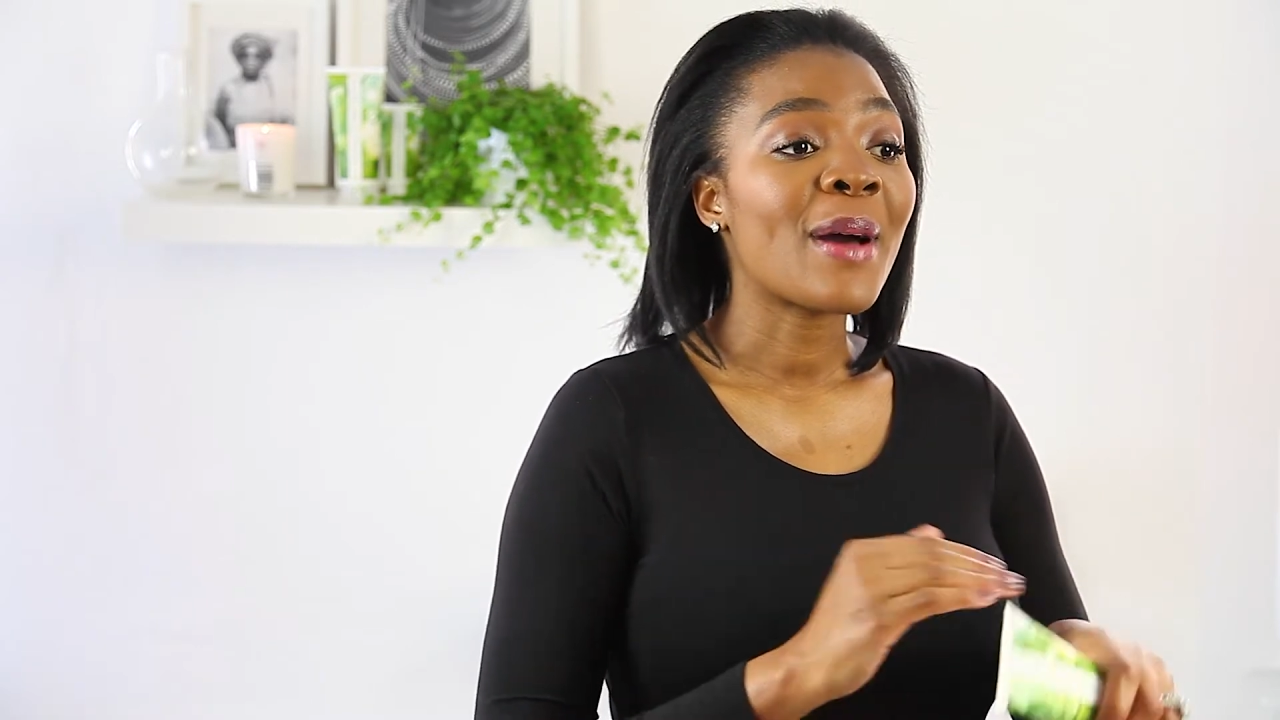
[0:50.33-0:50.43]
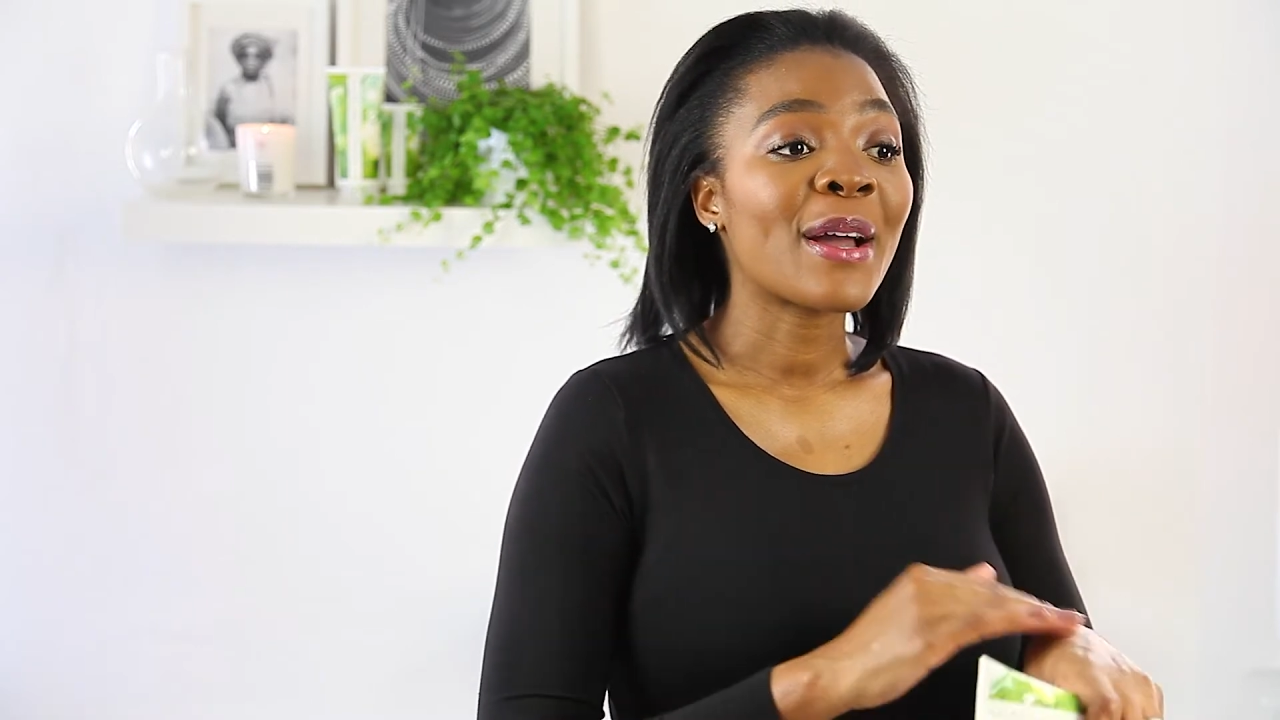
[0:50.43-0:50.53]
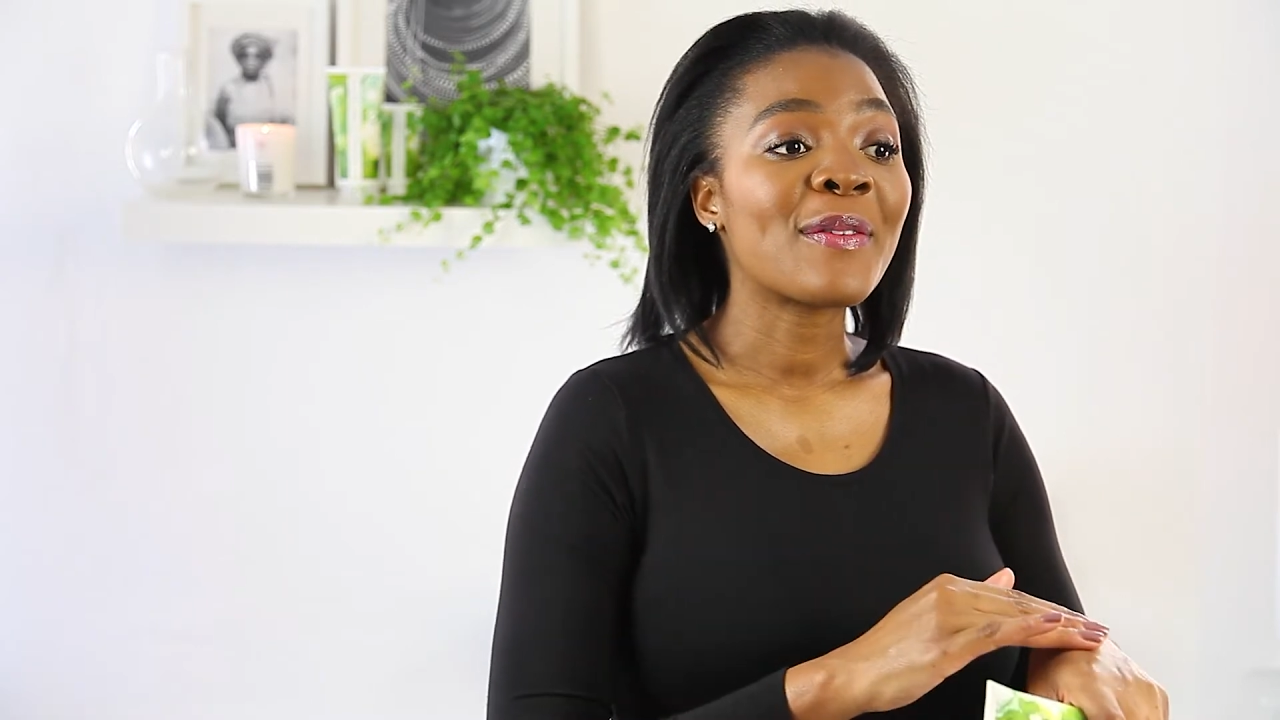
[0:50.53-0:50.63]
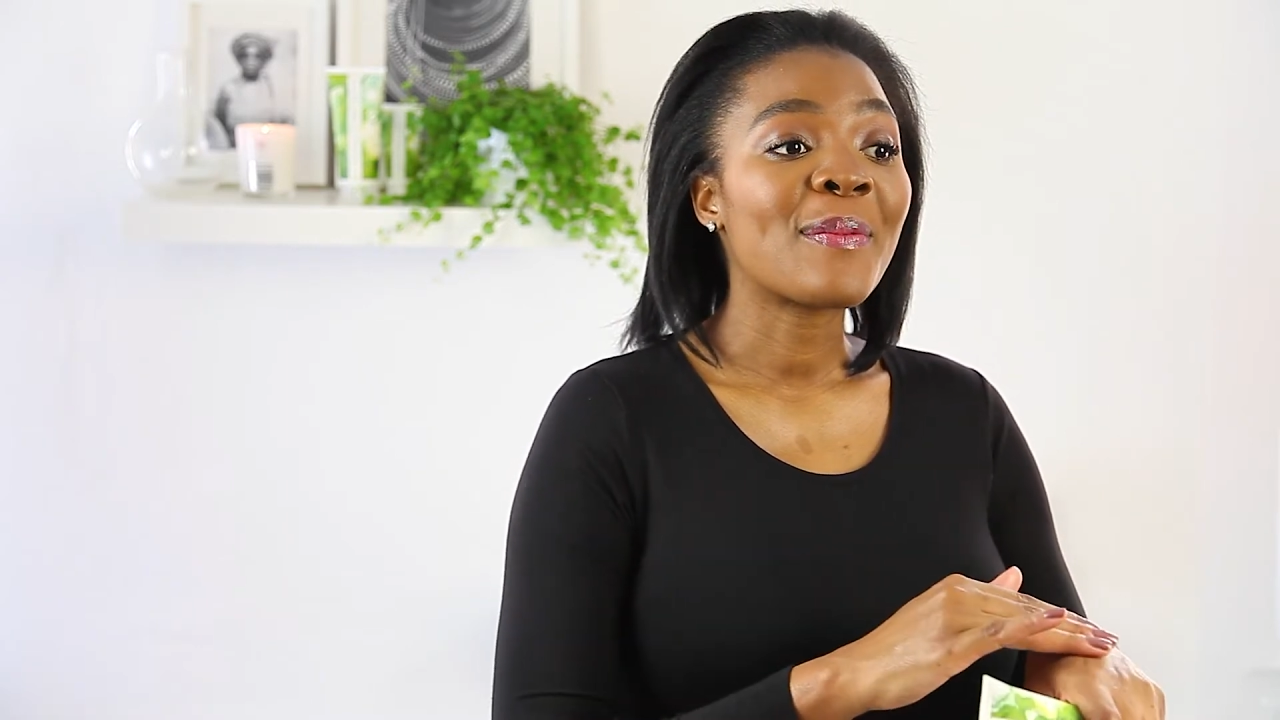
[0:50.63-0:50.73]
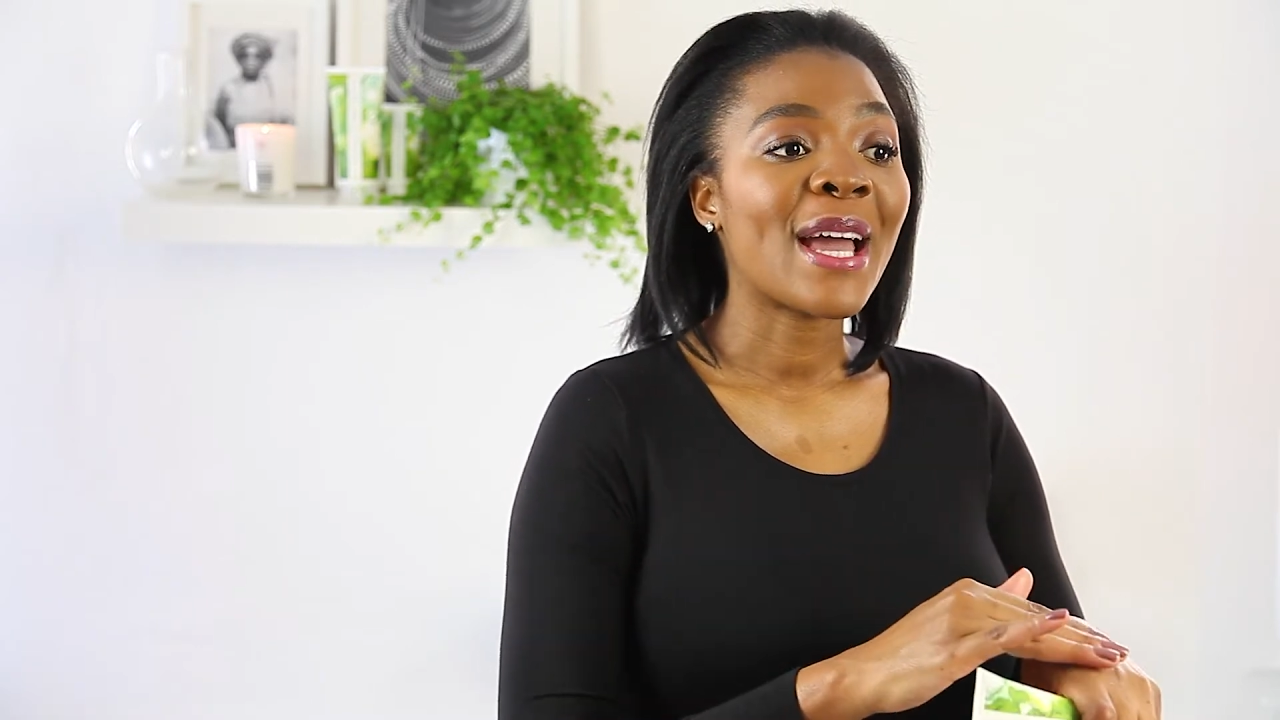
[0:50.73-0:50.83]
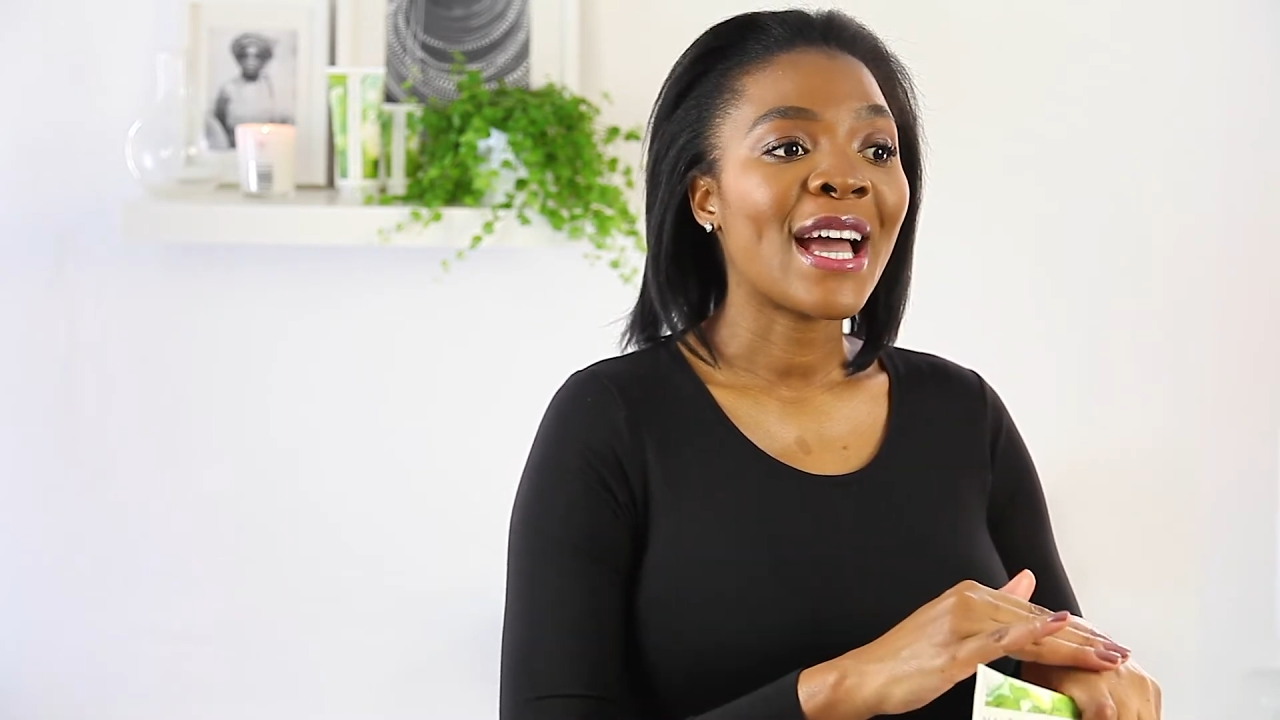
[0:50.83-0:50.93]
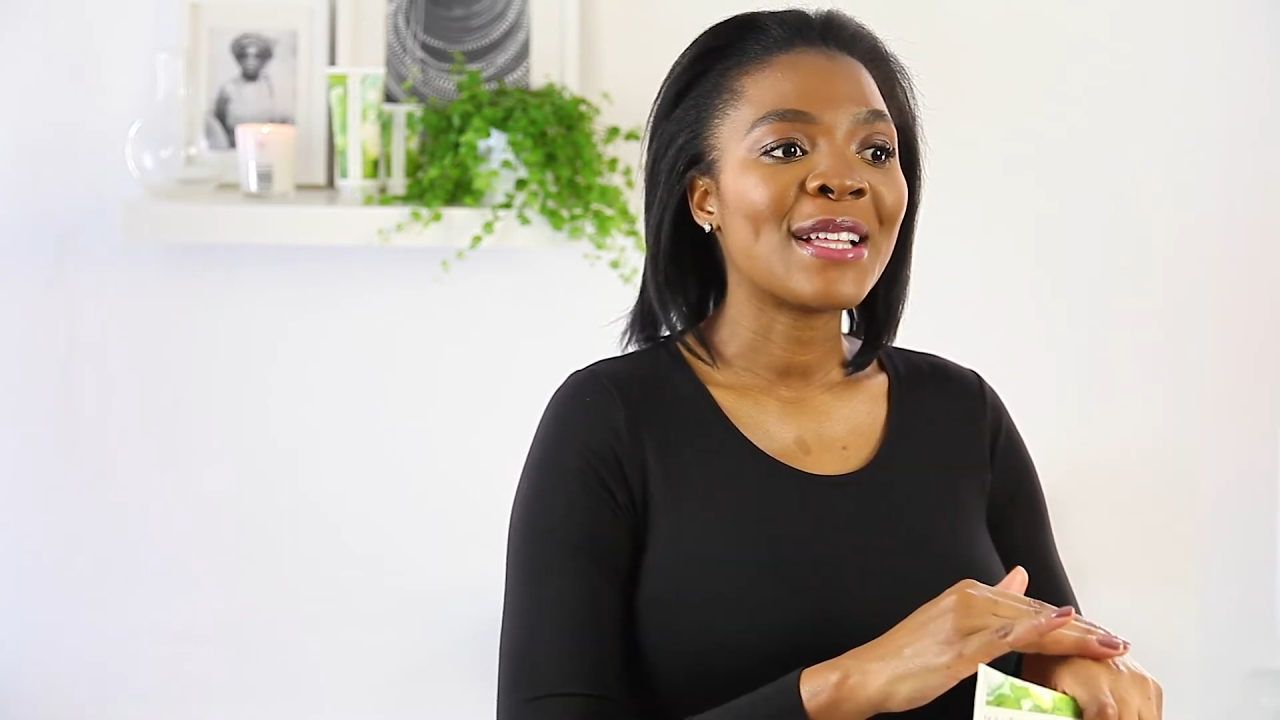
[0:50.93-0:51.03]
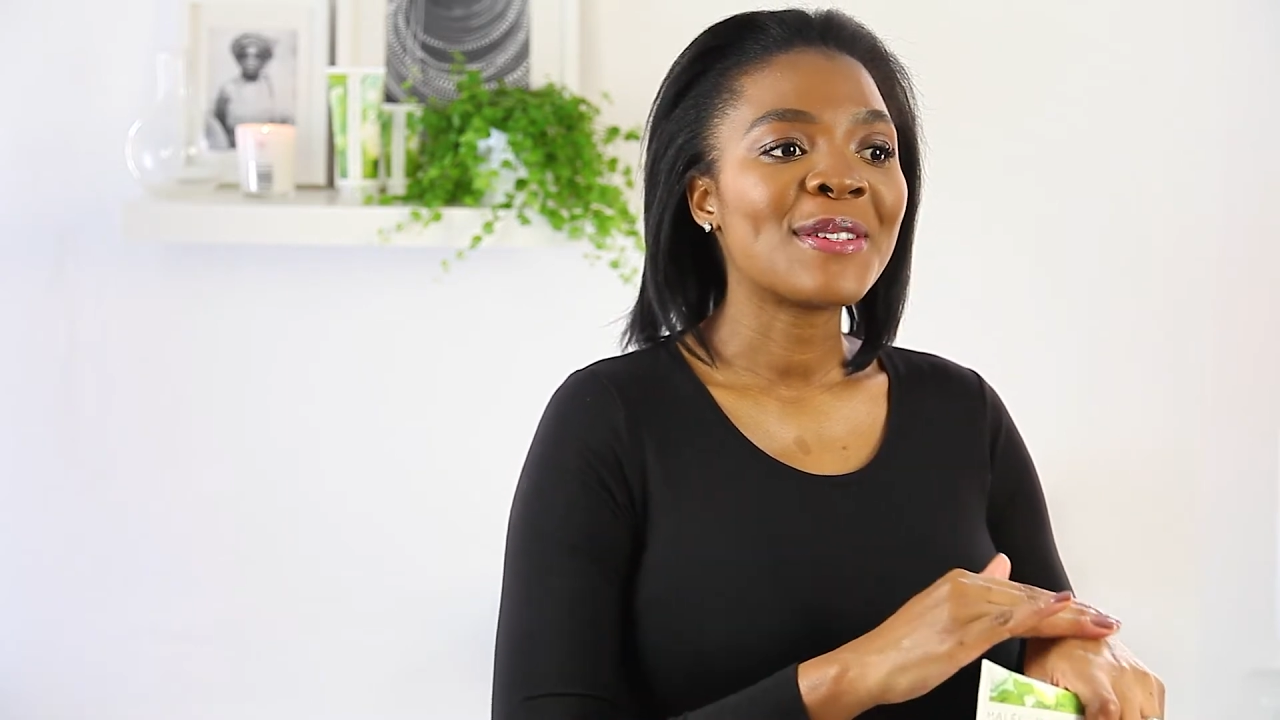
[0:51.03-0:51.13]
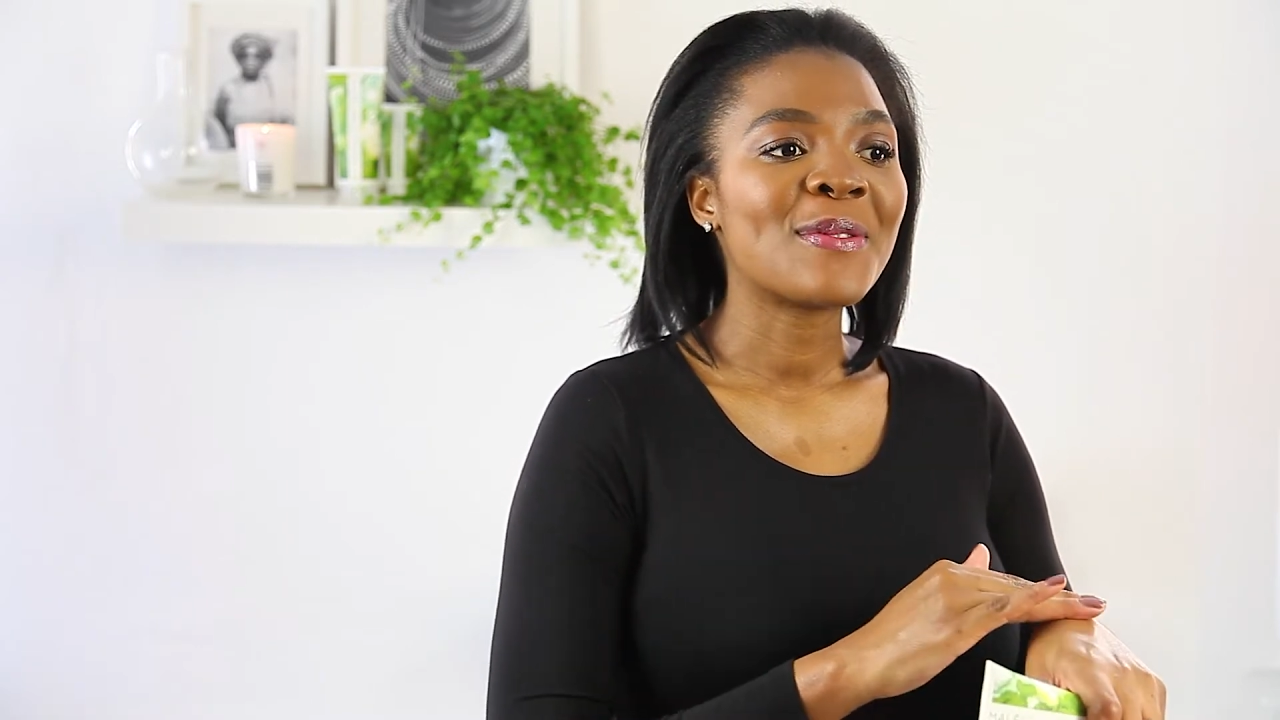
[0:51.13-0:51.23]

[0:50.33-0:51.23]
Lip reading: back of my hands